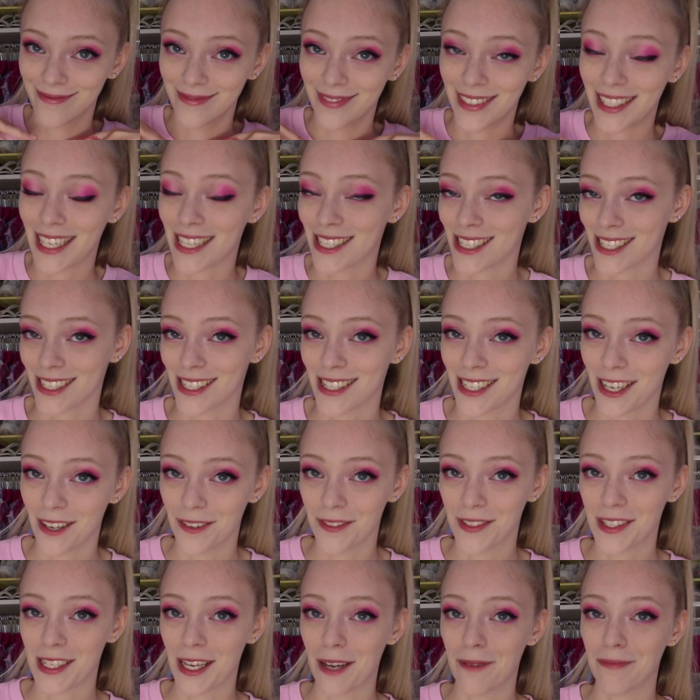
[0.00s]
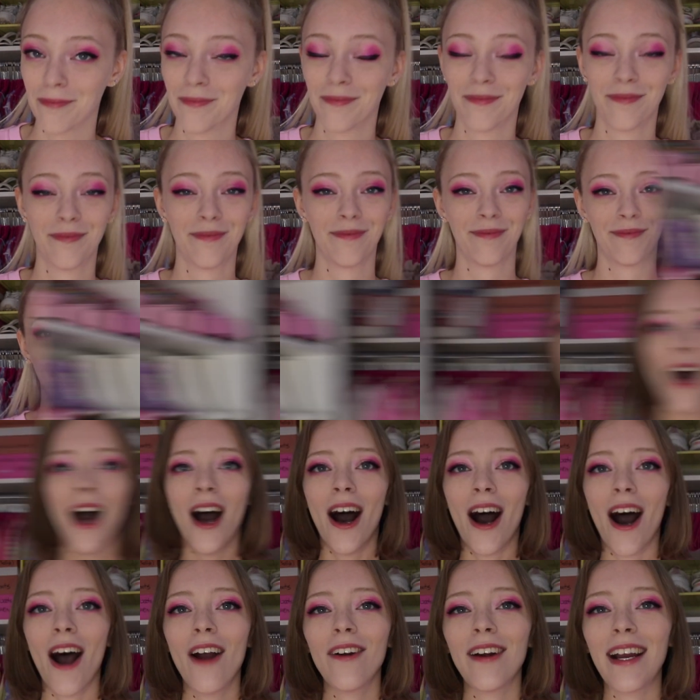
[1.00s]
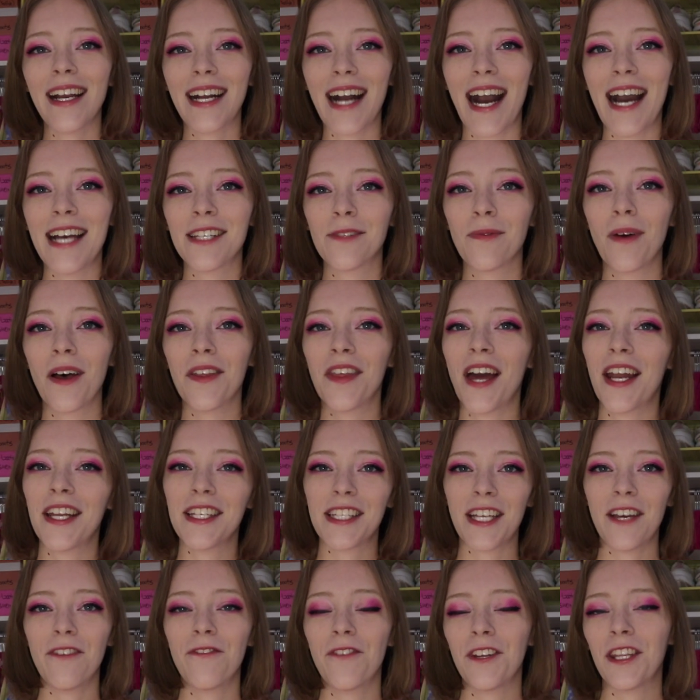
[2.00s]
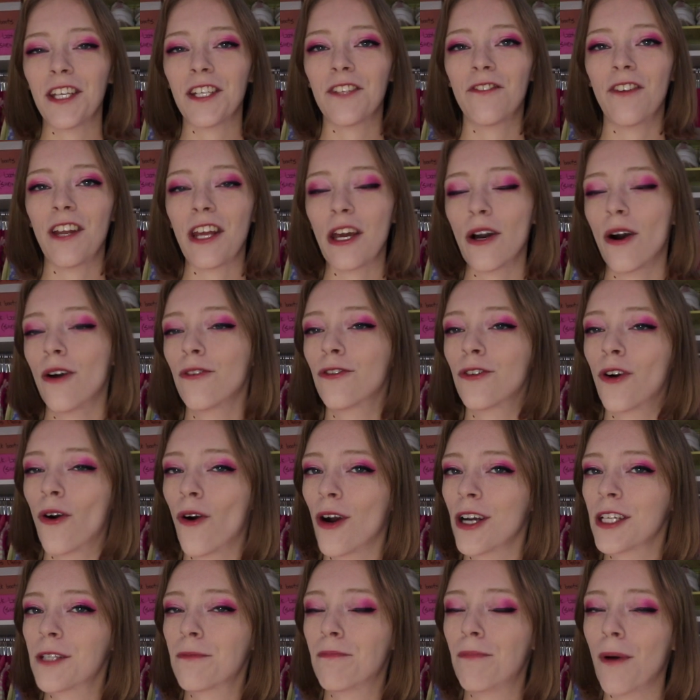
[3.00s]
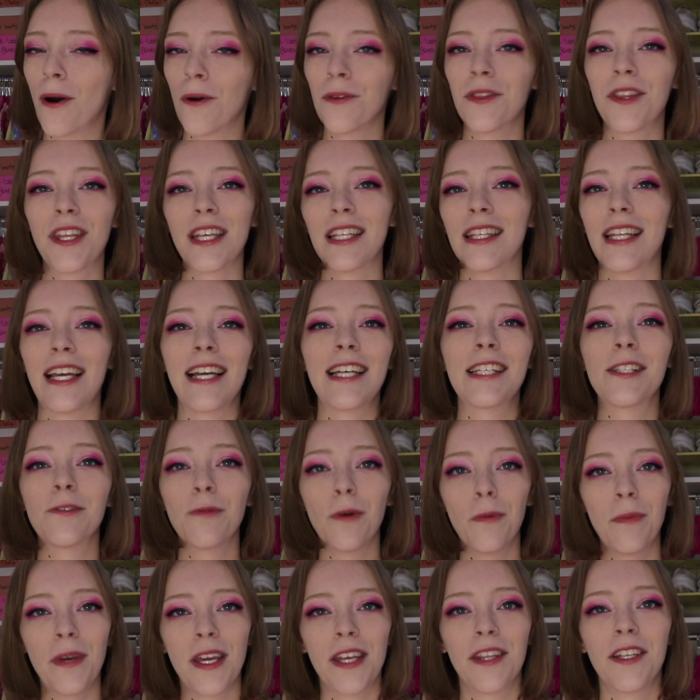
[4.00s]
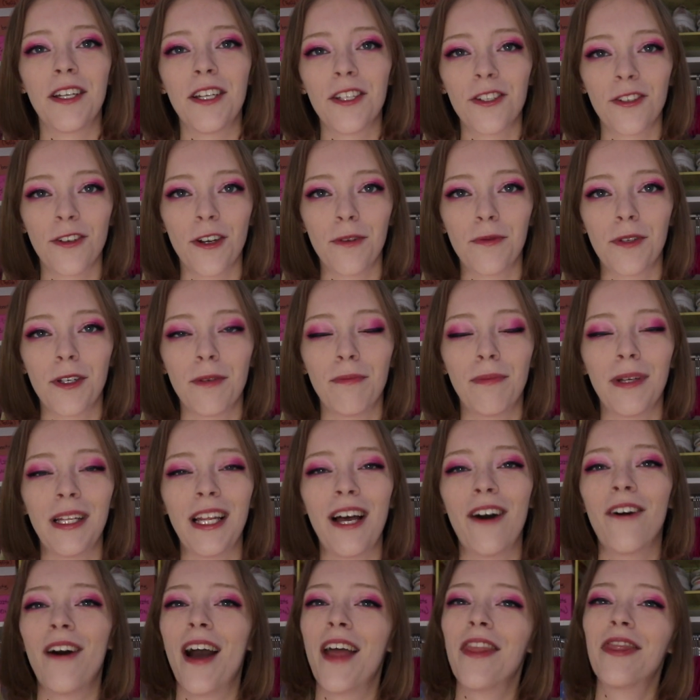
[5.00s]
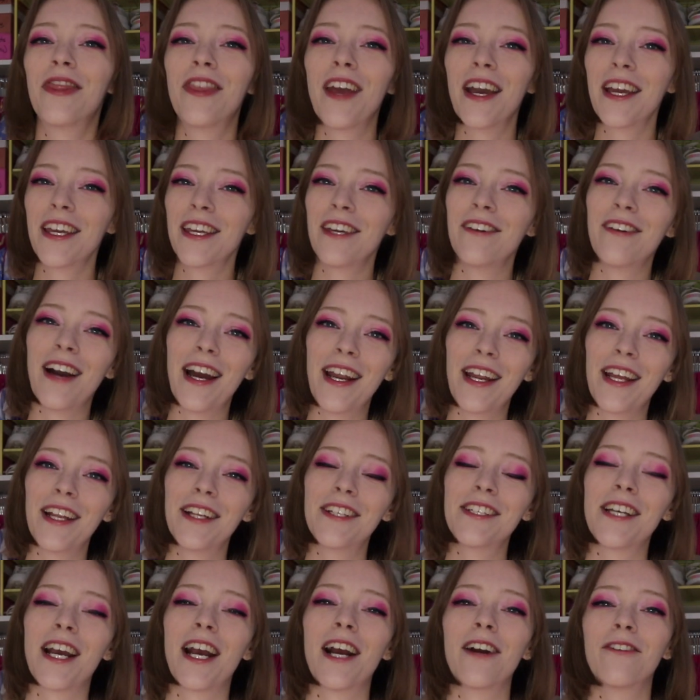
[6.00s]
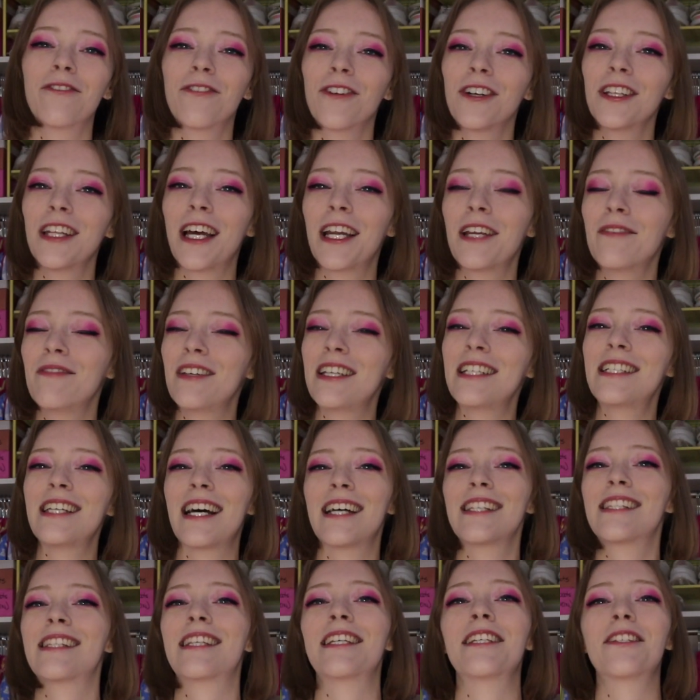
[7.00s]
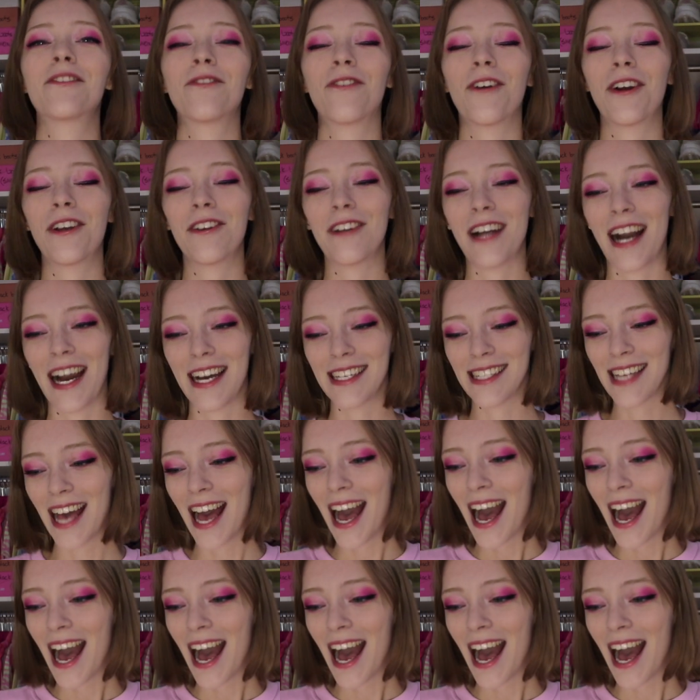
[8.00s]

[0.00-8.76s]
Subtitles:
Get yourself some. Alright guys, well that is it for this video. Of course, both the links will be in the description below, and thank you INH Hair for letting me test these for you guys.